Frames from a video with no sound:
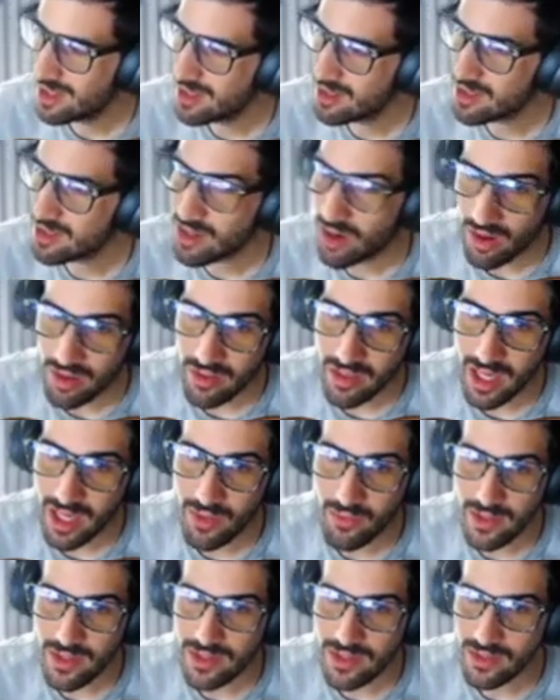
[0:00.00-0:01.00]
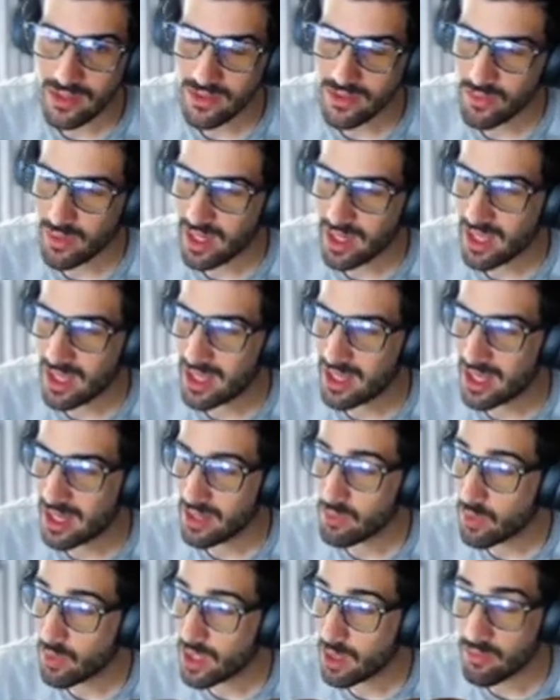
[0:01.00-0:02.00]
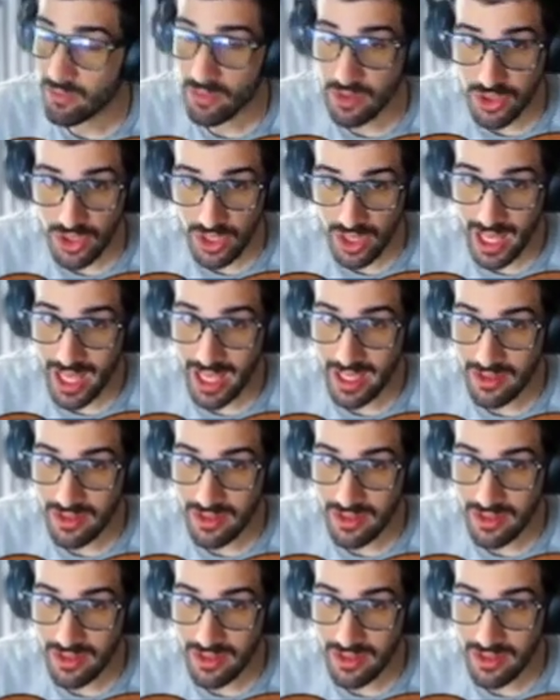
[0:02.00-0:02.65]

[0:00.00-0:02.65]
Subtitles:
the online regionals went ahead and went up for July.